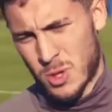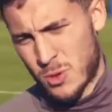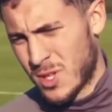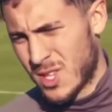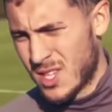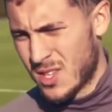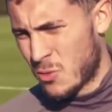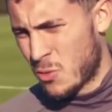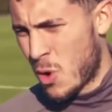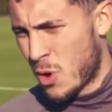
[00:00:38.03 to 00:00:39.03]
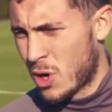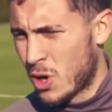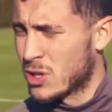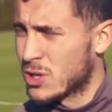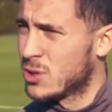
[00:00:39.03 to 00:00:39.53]
but we didn't work a
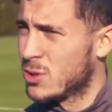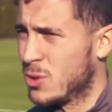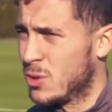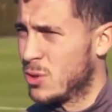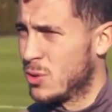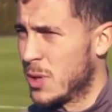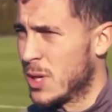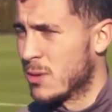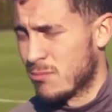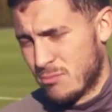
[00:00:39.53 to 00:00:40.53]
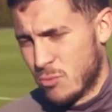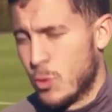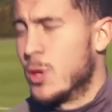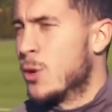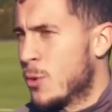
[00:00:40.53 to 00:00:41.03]
lot so we,
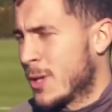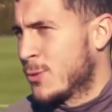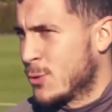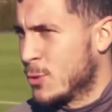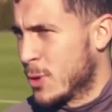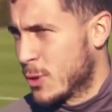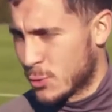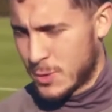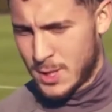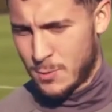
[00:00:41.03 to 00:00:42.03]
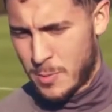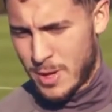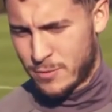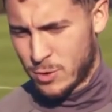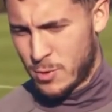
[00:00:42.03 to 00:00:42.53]
we know what to do because we, we
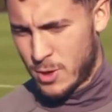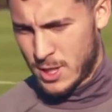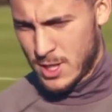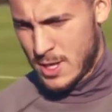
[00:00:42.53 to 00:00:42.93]
play football